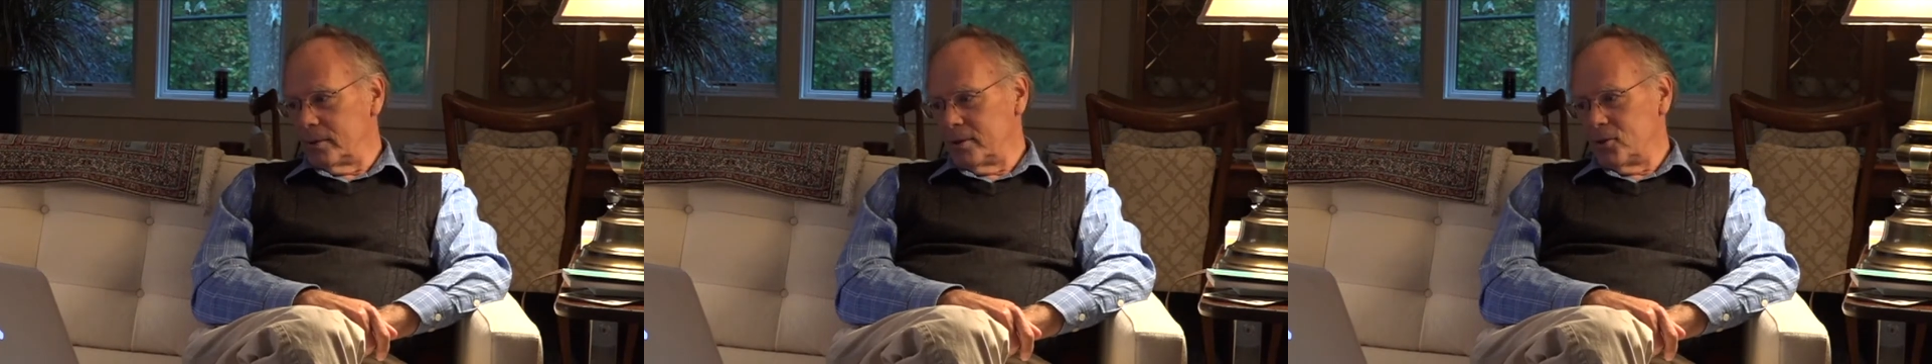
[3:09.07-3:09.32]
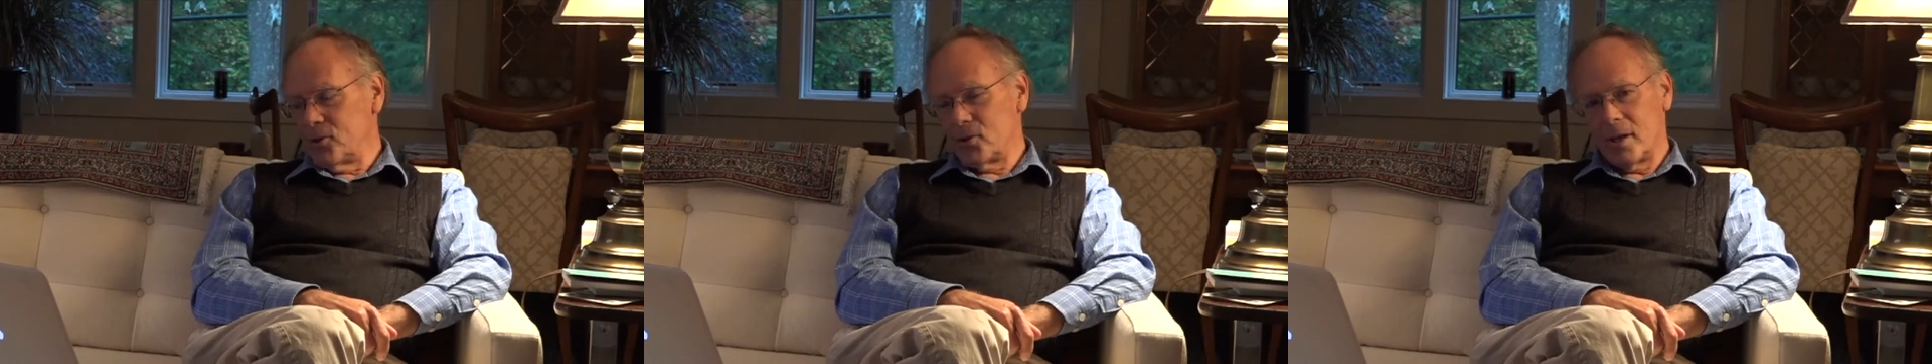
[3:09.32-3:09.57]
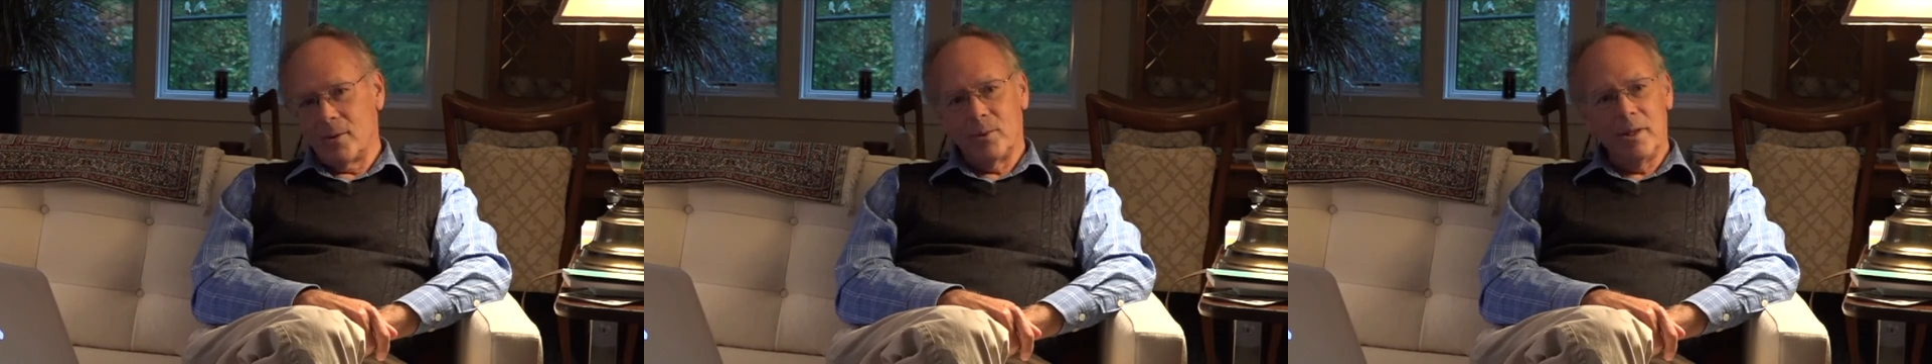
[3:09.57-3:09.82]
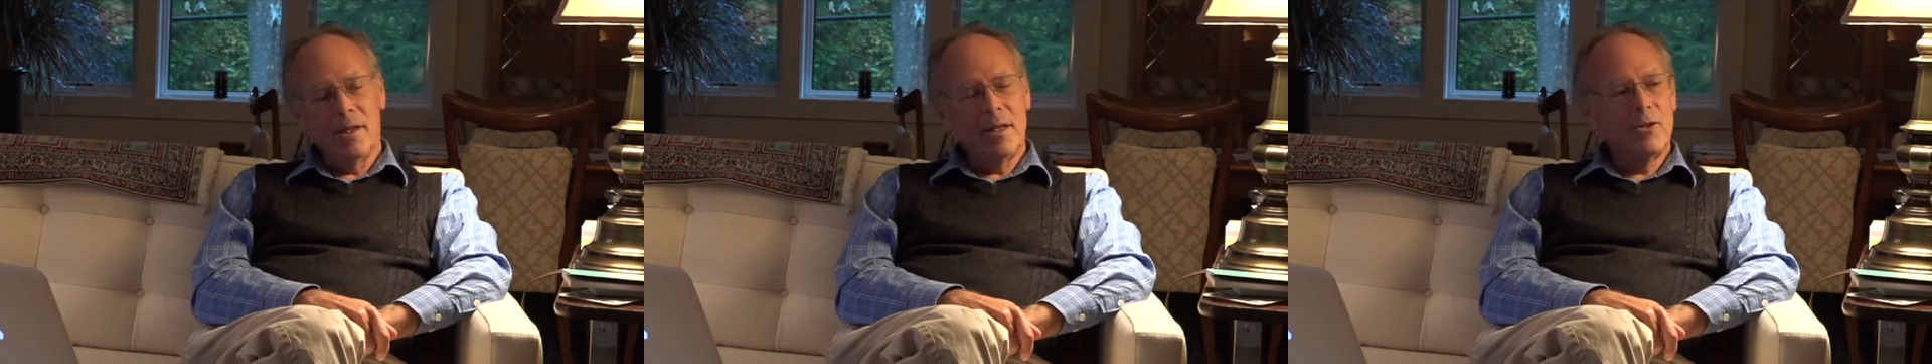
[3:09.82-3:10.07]
is that we
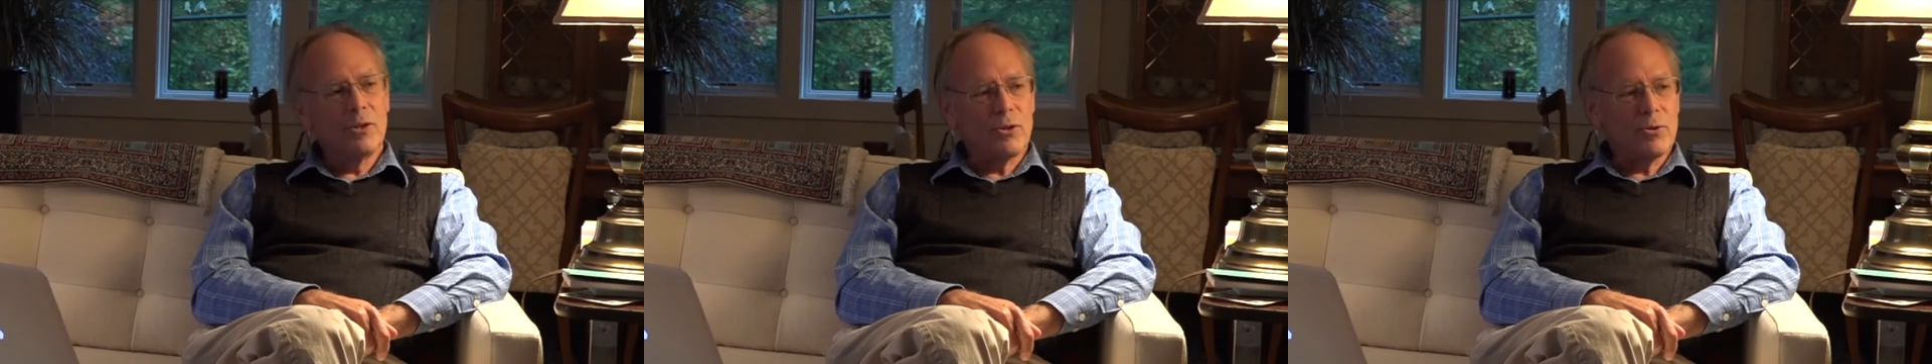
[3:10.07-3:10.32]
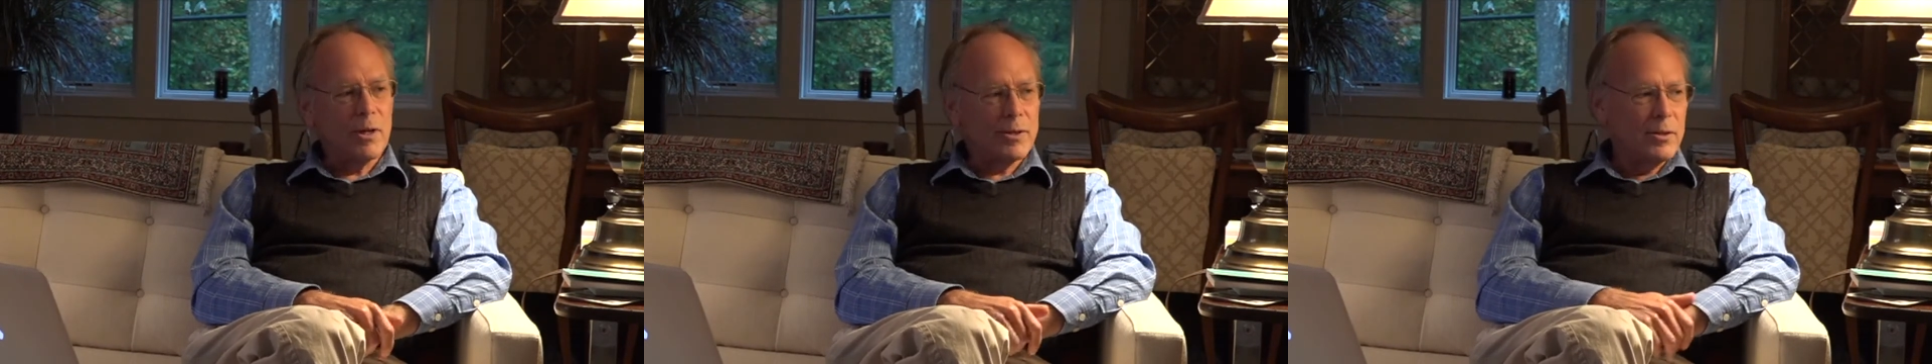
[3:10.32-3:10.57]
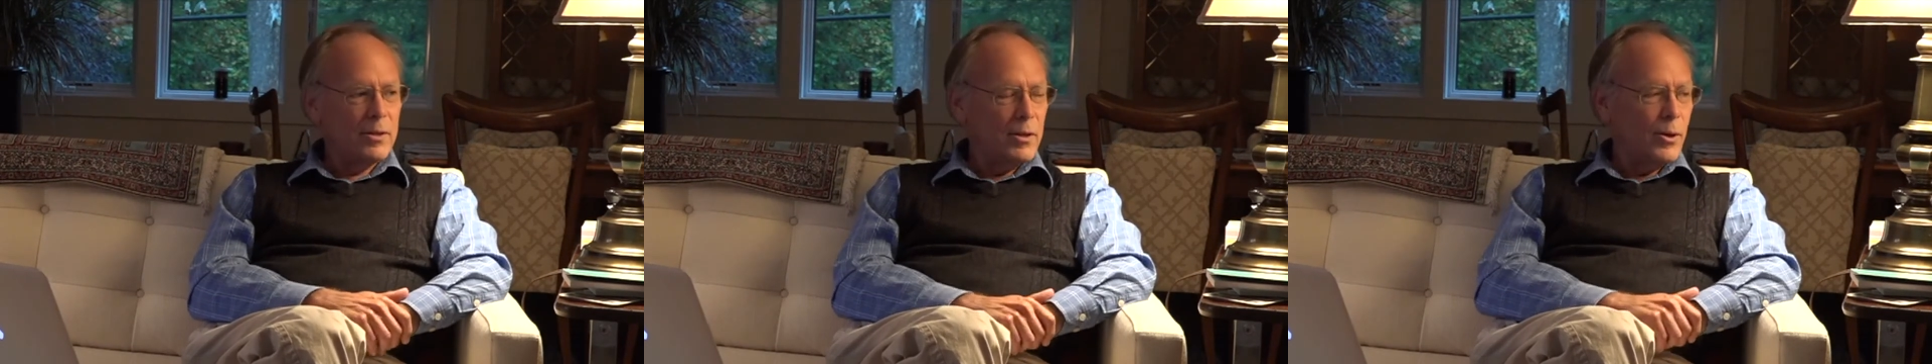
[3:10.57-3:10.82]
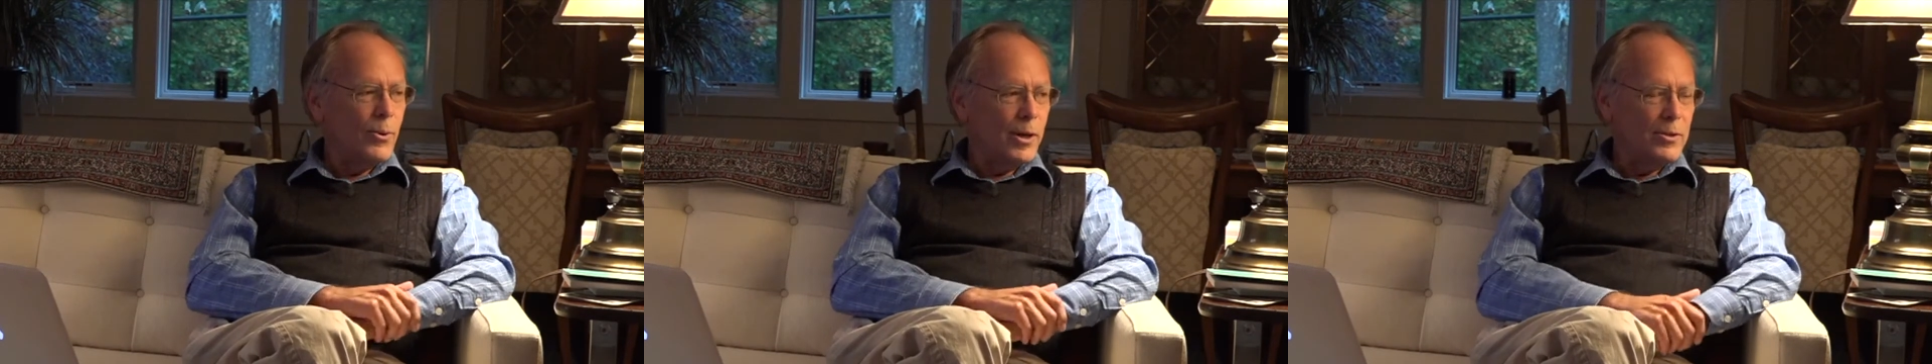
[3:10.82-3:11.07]
need to trust the
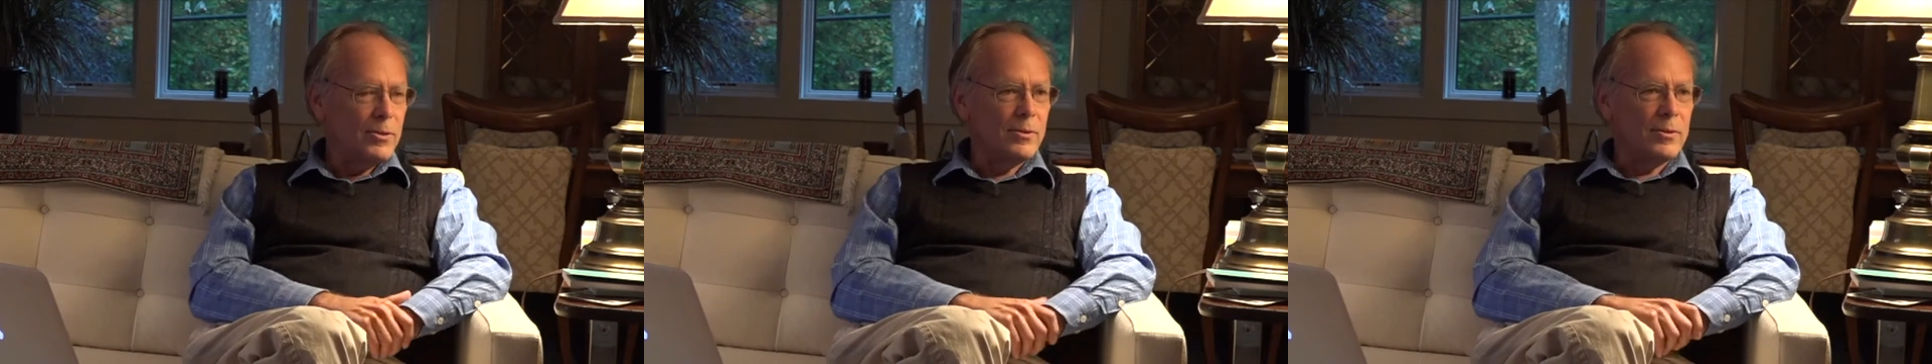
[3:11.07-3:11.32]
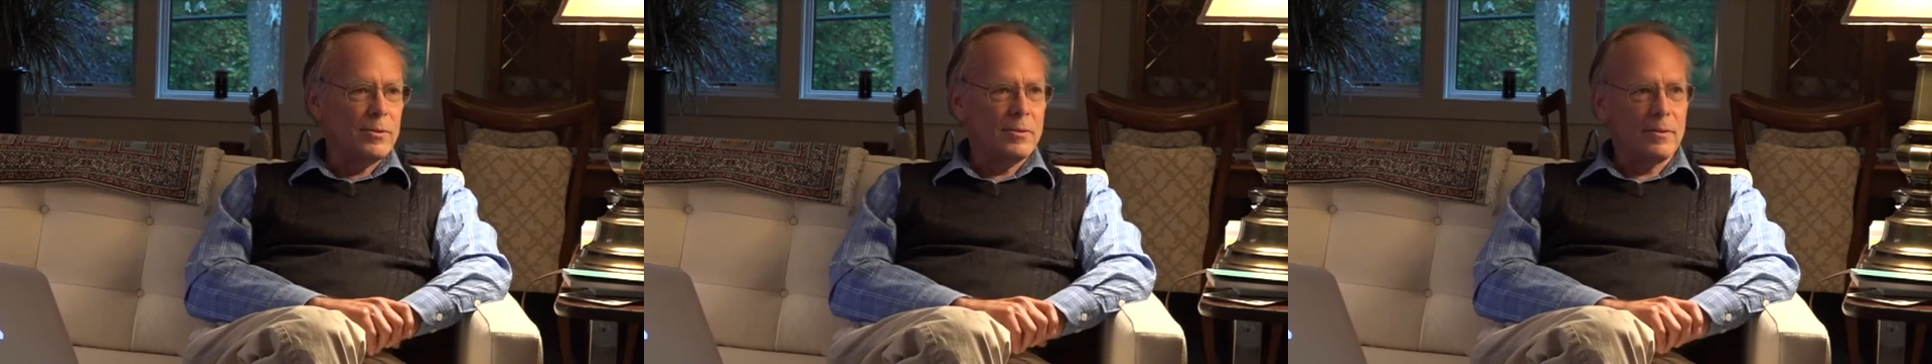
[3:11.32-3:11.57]
equations